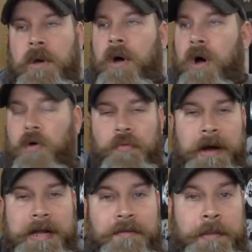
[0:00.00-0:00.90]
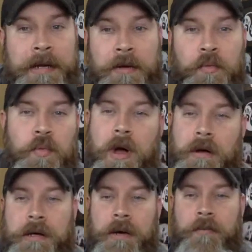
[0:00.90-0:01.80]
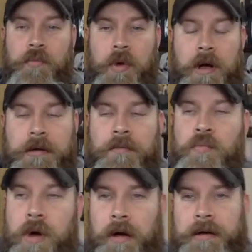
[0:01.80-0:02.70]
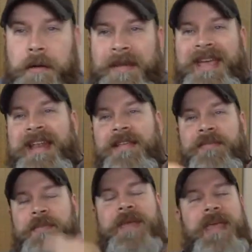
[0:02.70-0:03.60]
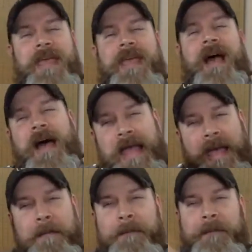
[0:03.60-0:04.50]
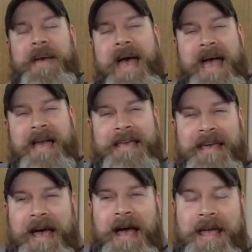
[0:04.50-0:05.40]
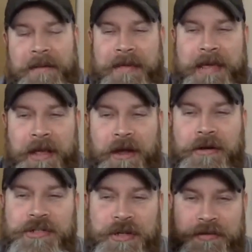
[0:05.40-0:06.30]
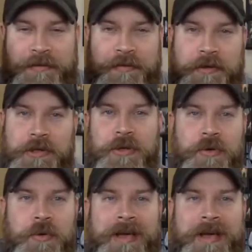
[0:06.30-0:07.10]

Alrighty, everybody, welcome, welcome, welcome. It is me. I am back. I am here just for you.